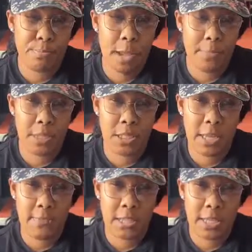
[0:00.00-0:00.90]
Epson
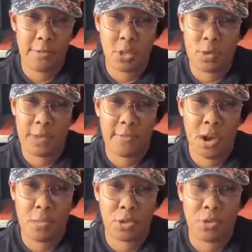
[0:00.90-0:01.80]
7720 for
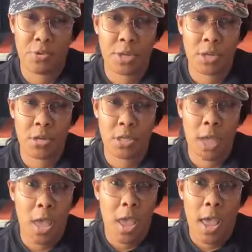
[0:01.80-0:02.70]
almost 3 years,
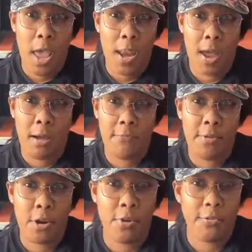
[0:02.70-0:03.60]
and I'm
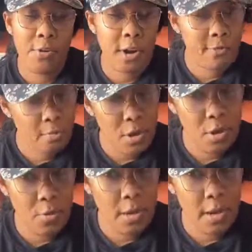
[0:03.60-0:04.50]
very, very
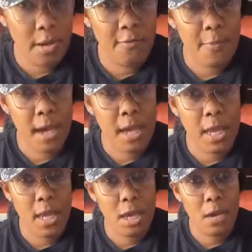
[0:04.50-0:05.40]
familiar with it. If my
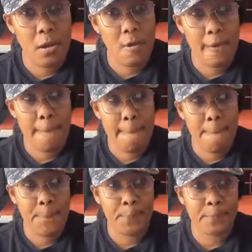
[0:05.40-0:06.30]
ink,
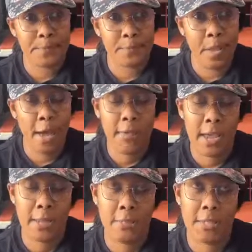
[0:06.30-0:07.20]
I've
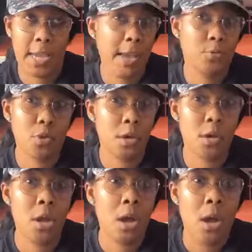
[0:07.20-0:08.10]
had times
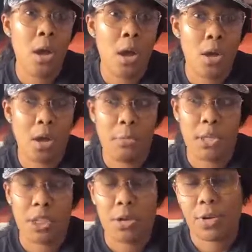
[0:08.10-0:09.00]
where
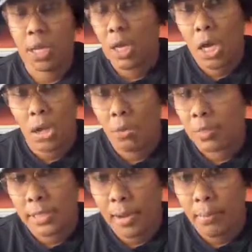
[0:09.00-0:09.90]
a certain ink color
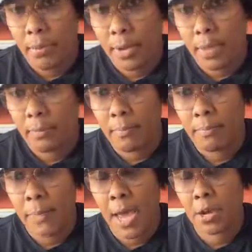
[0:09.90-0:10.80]
would stop printing.
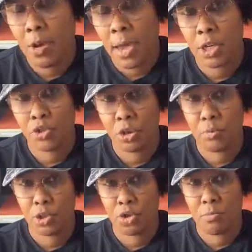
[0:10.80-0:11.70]
I know how to
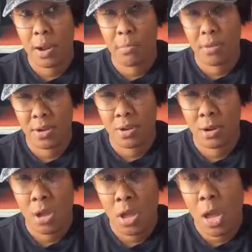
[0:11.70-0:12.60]
troubleshoot my
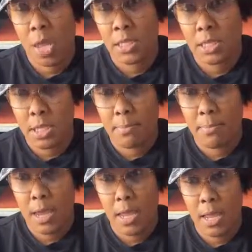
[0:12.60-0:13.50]
printer to get
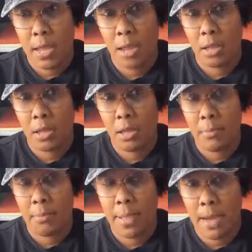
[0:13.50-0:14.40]
my ink
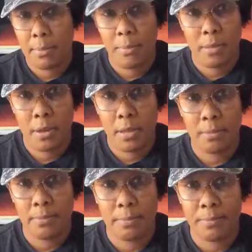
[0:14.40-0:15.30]
back printing.